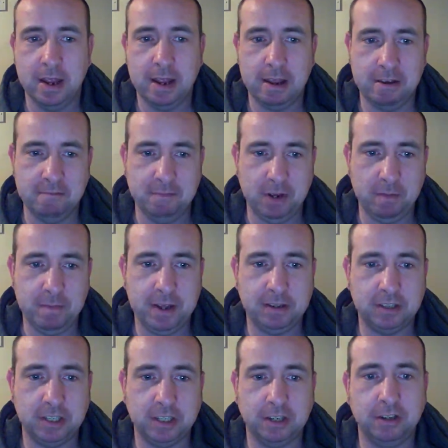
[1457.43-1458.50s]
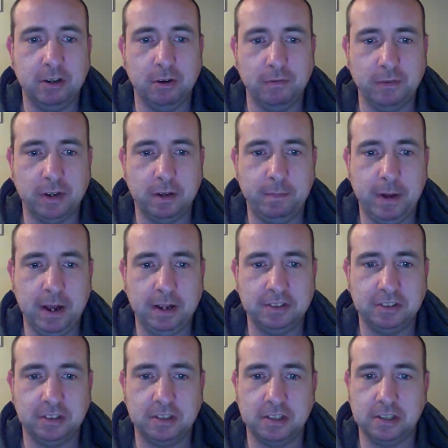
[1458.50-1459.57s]
Implementing enough
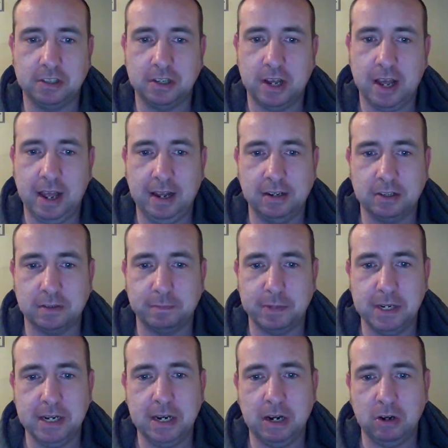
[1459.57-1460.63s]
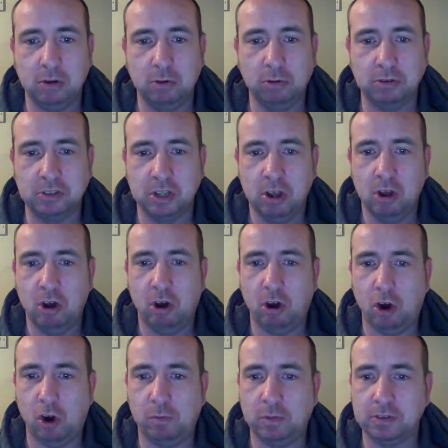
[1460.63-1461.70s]
capacity to handle peak loads
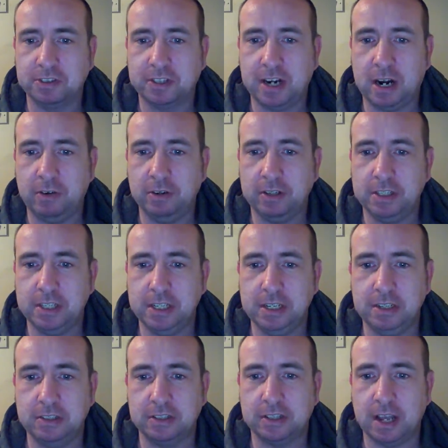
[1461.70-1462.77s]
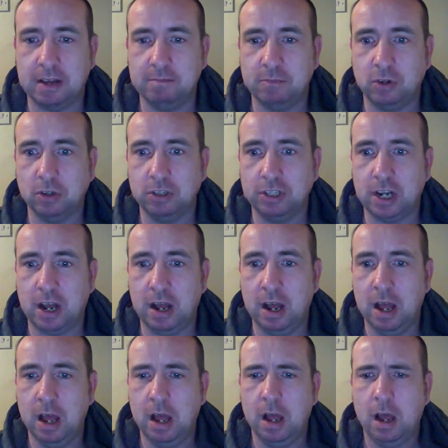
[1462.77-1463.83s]
almost guarantees that much
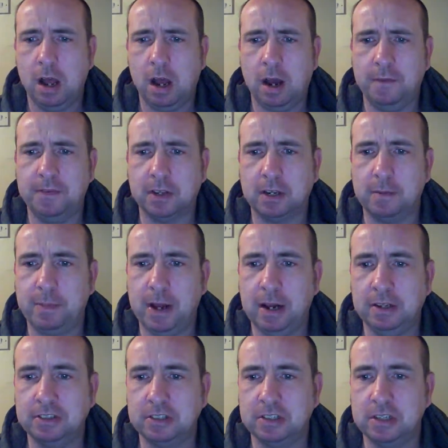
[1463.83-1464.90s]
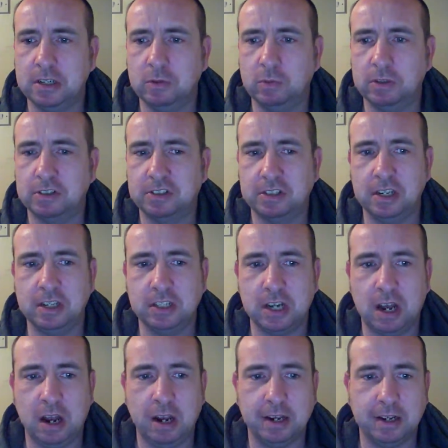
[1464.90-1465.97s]
of the capacity will sit
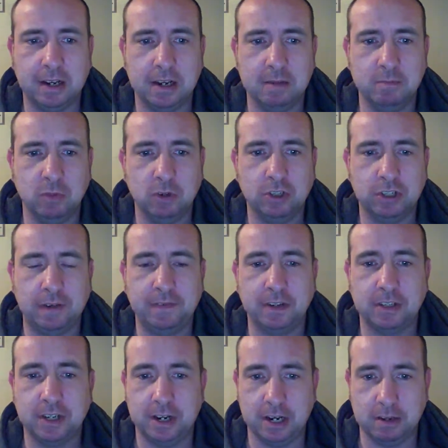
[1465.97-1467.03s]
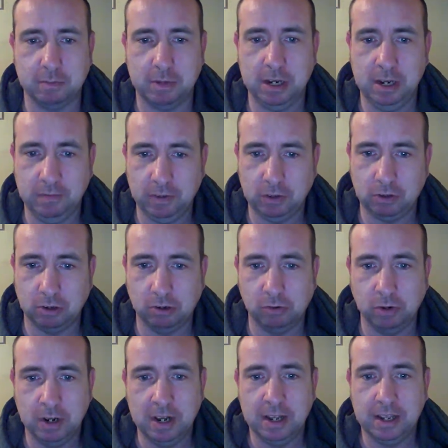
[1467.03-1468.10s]
idly much of the time, even though
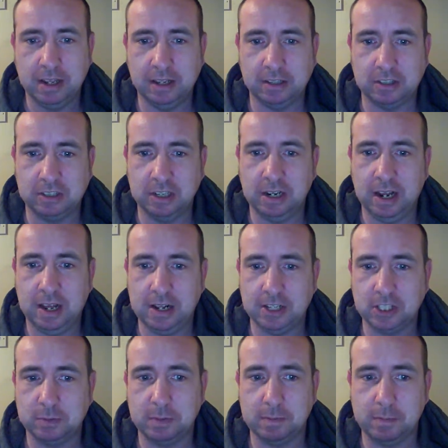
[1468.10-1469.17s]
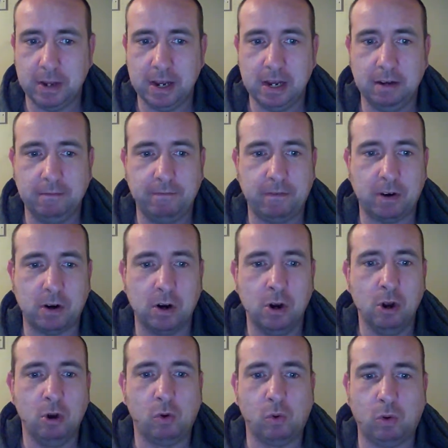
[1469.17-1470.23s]
it still has to be paid for.
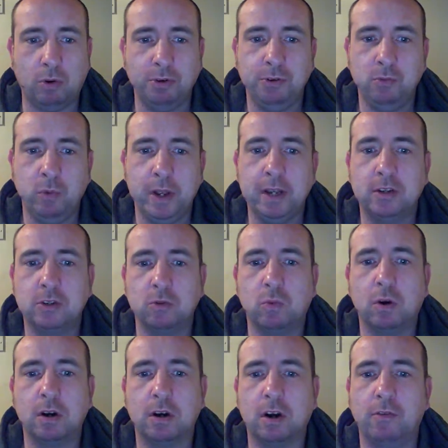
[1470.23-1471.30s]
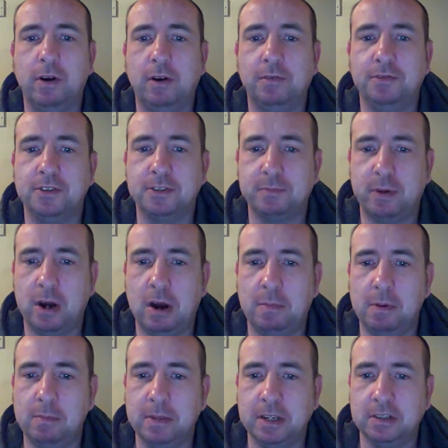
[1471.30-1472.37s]
One way to work around this
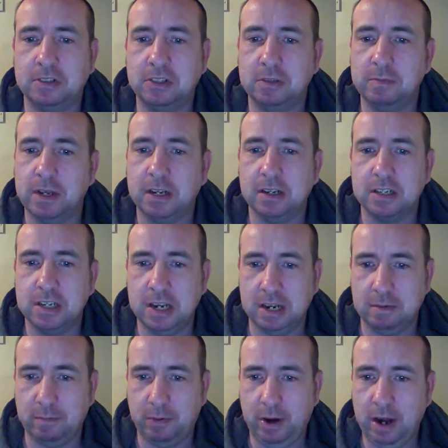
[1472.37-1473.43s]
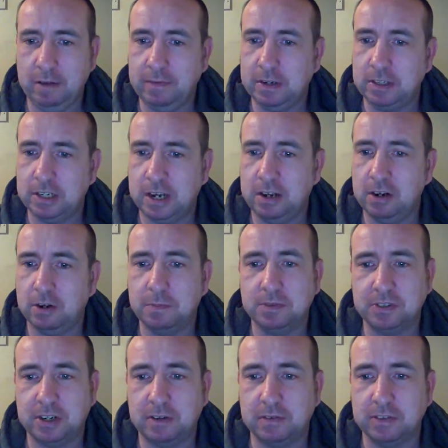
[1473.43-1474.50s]
problem is to maintain private dial-up
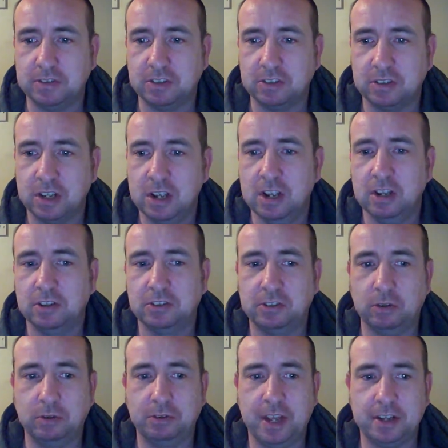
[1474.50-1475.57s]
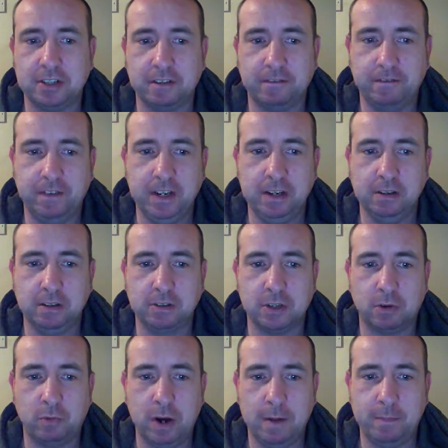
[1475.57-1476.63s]
services so that a field
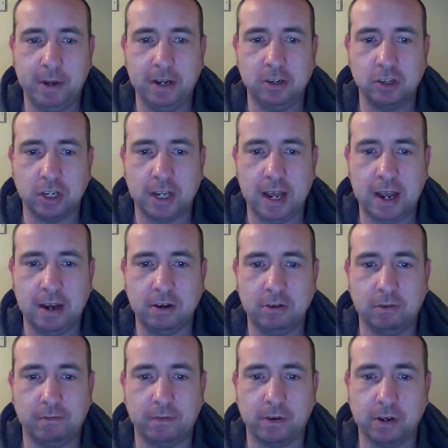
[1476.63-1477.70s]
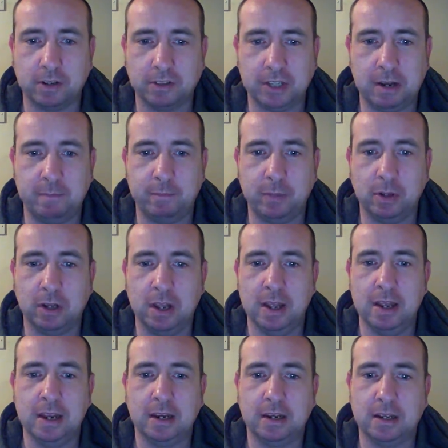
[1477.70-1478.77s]
rep in Chicago, for example,
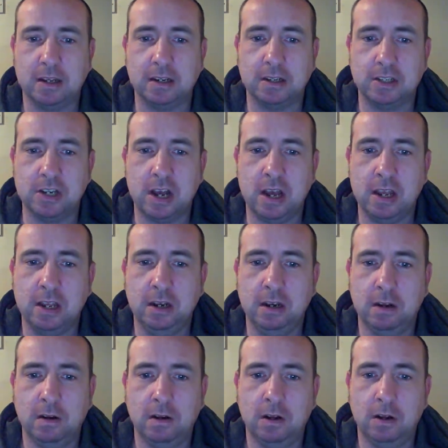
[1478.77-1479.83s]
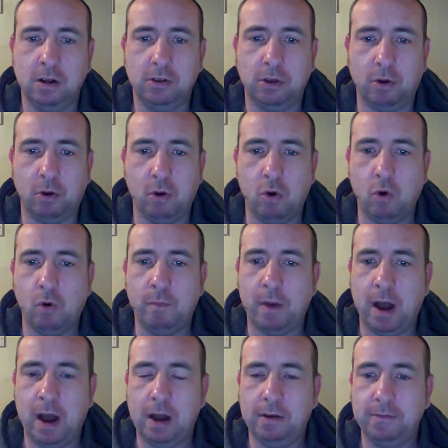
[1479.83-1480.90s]
can dial the home
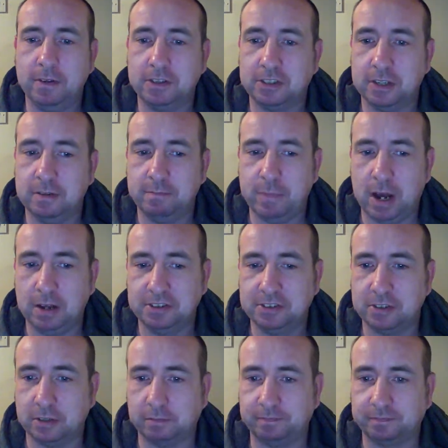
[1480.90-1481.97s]
office in Boston.